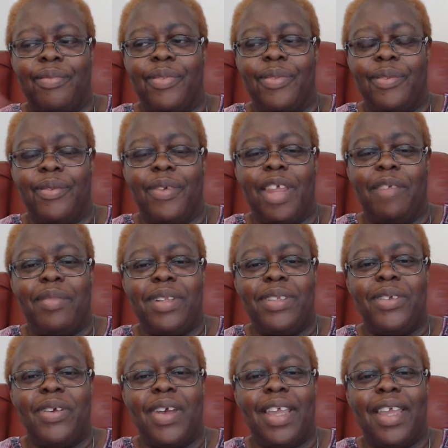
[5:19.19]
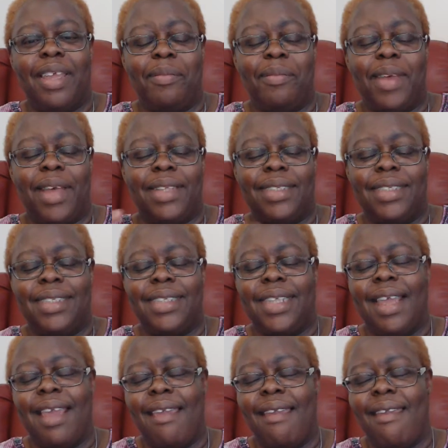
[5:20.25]
what I've been talking about
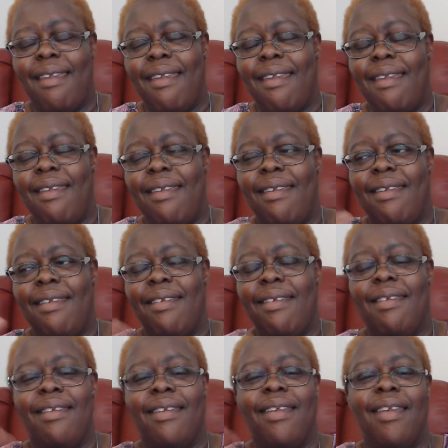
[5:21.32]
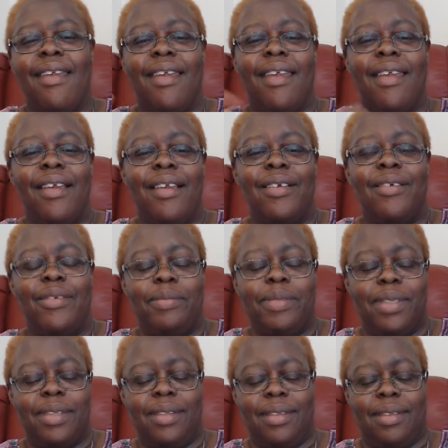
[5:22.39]
today.
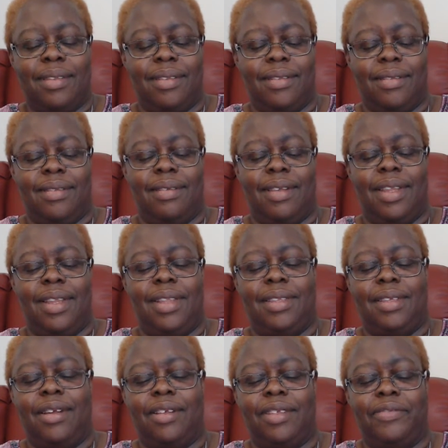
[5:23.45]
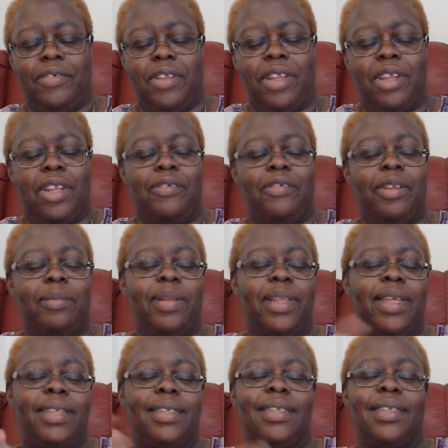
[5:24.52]
Oops. Alright, these cards are falling all over the
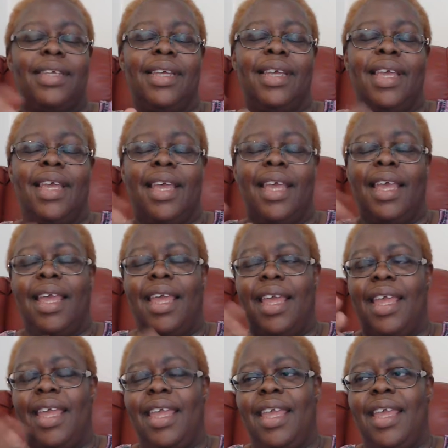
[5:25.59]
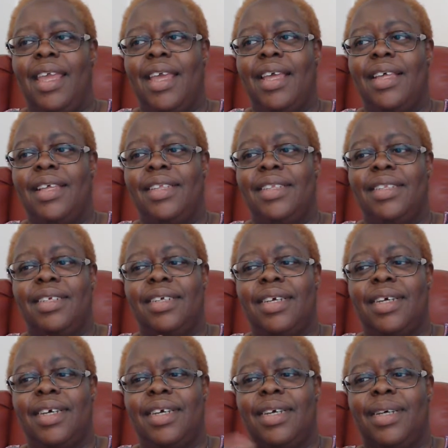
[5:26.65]
place. And
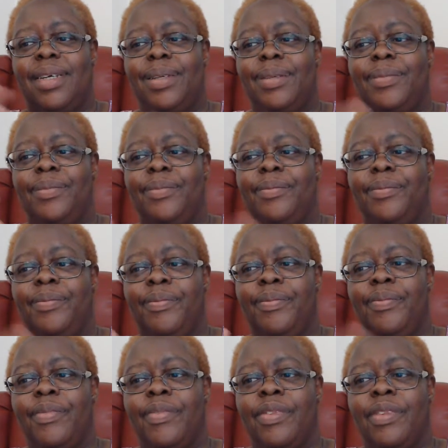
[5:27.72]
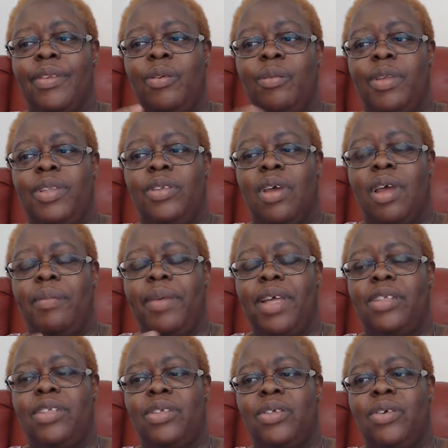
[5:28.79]
I'm going to talk
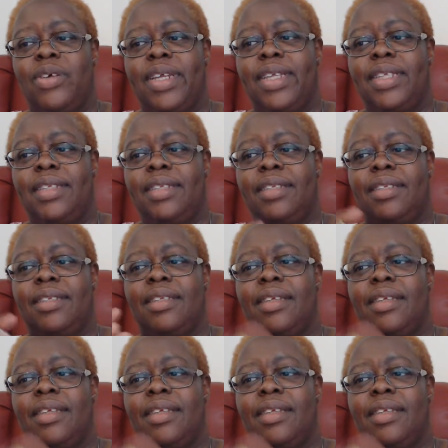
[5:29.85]
about choice.